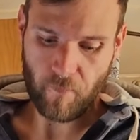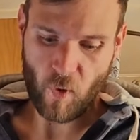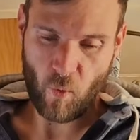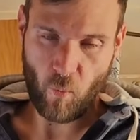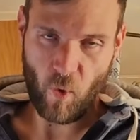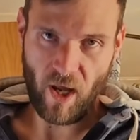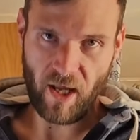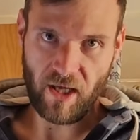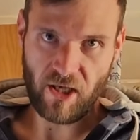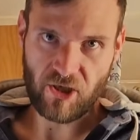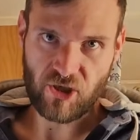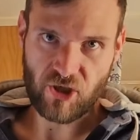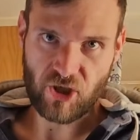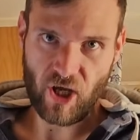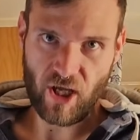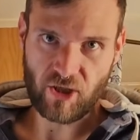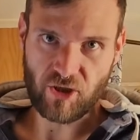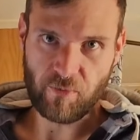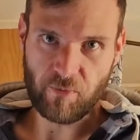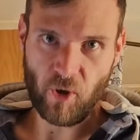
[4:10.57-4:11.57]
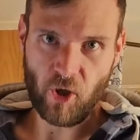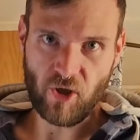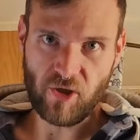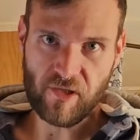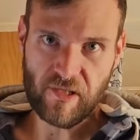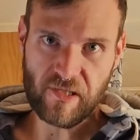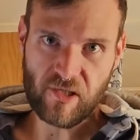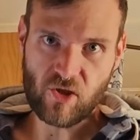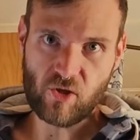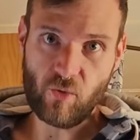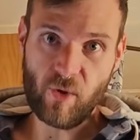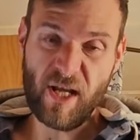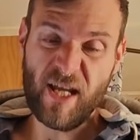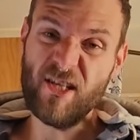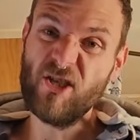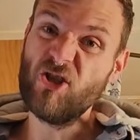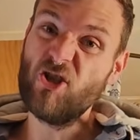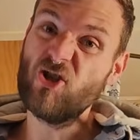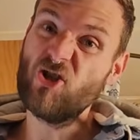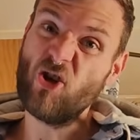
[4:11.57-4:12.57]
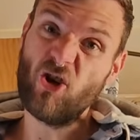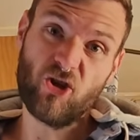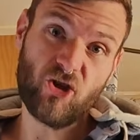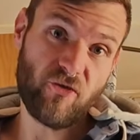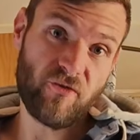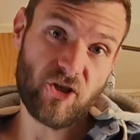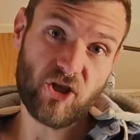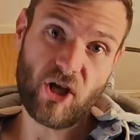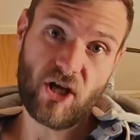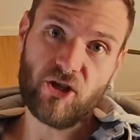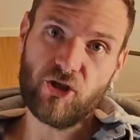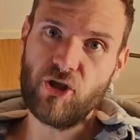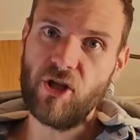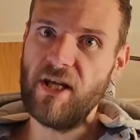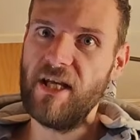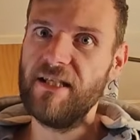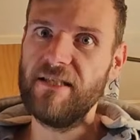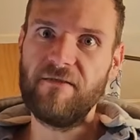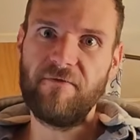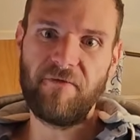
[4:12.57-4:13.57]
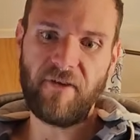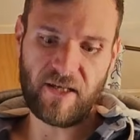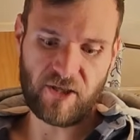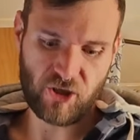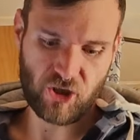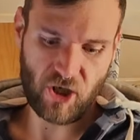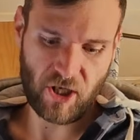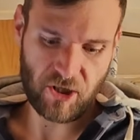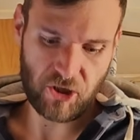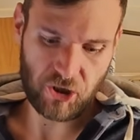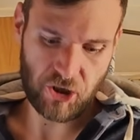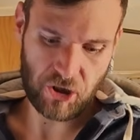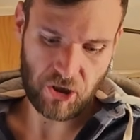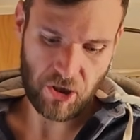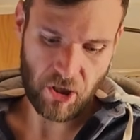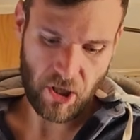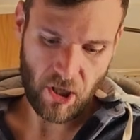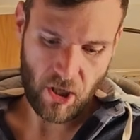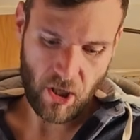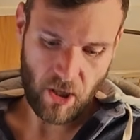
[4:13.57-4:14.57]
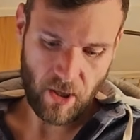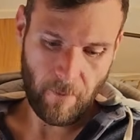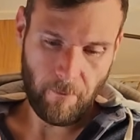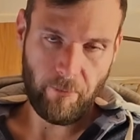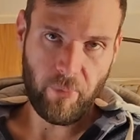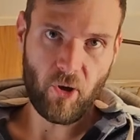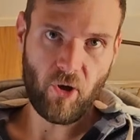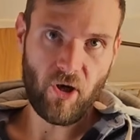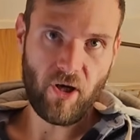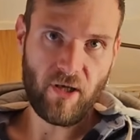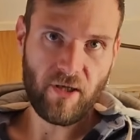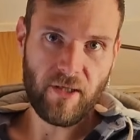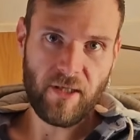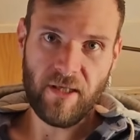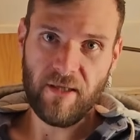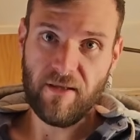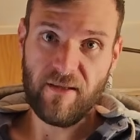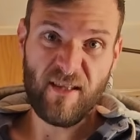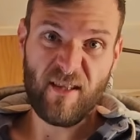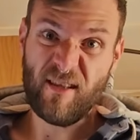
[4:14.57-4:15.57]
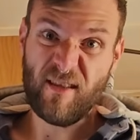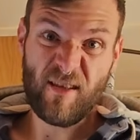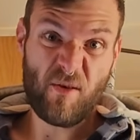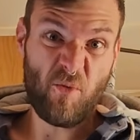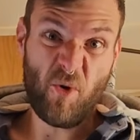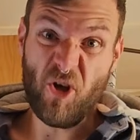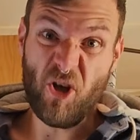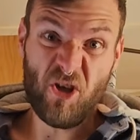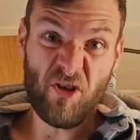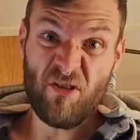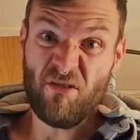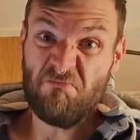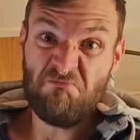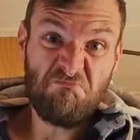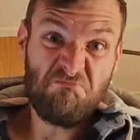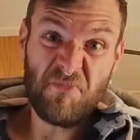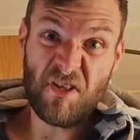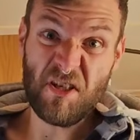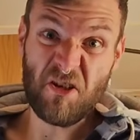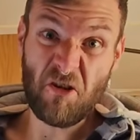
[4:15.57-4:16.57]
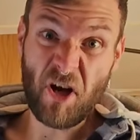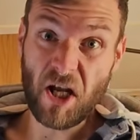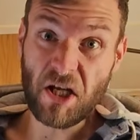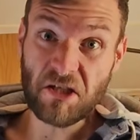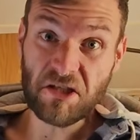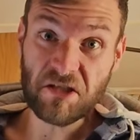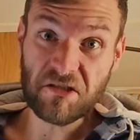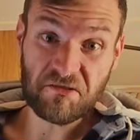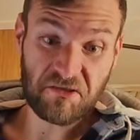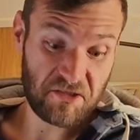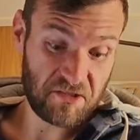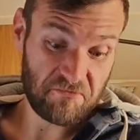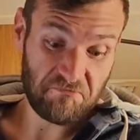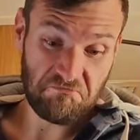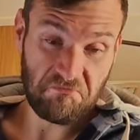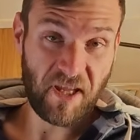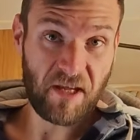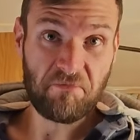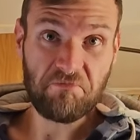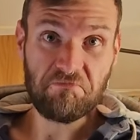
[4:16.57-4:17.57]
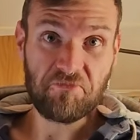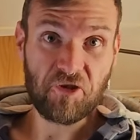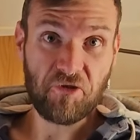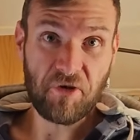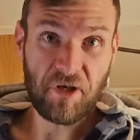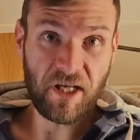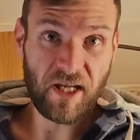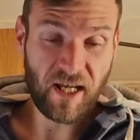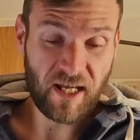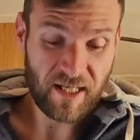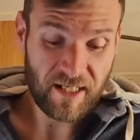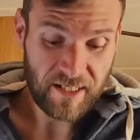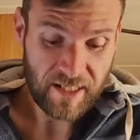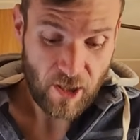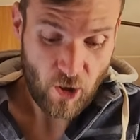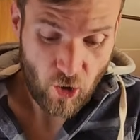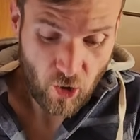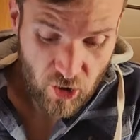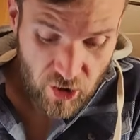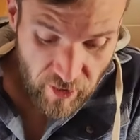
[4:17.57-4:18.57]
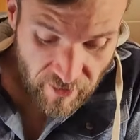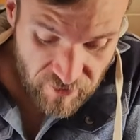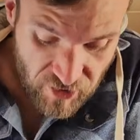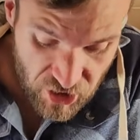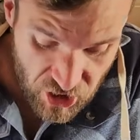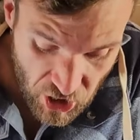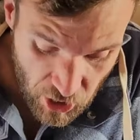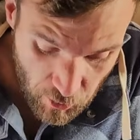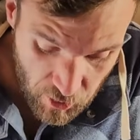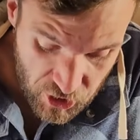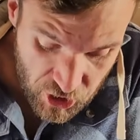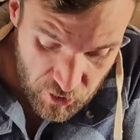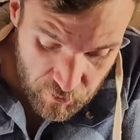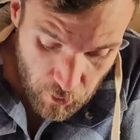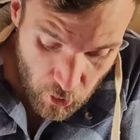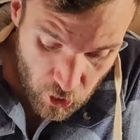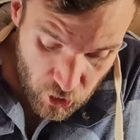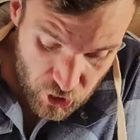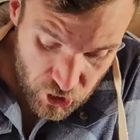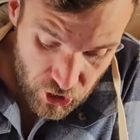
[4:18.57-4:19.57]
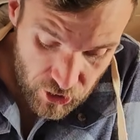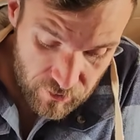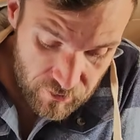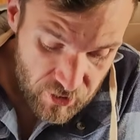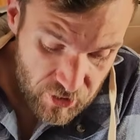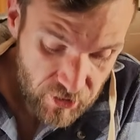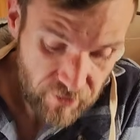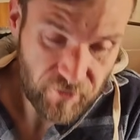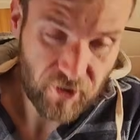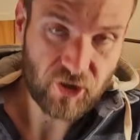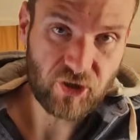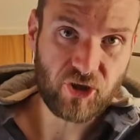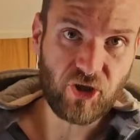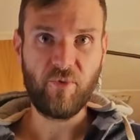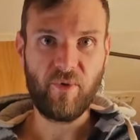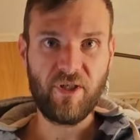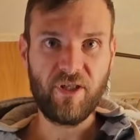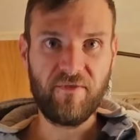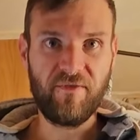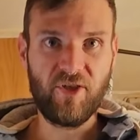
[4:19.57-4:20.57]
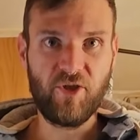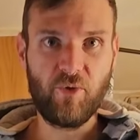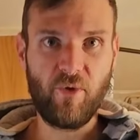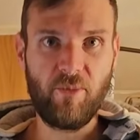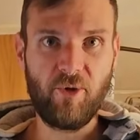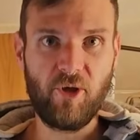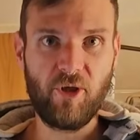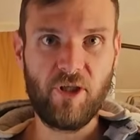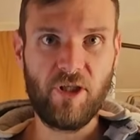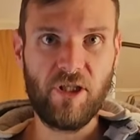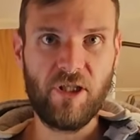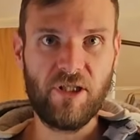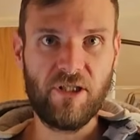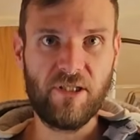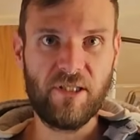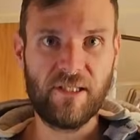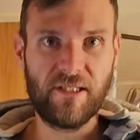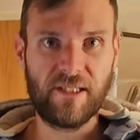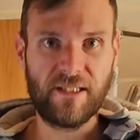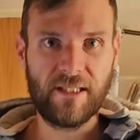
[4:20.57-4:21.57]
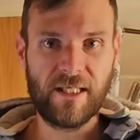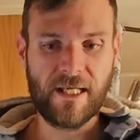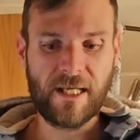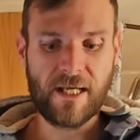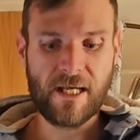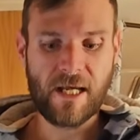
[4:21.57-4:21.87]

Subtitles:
wireless charging points. So it is just ordinary charging, it isn't fast charging, but they work, they're grand. Yep, great. All you have to do is just push. So you've got 2 individual buttons.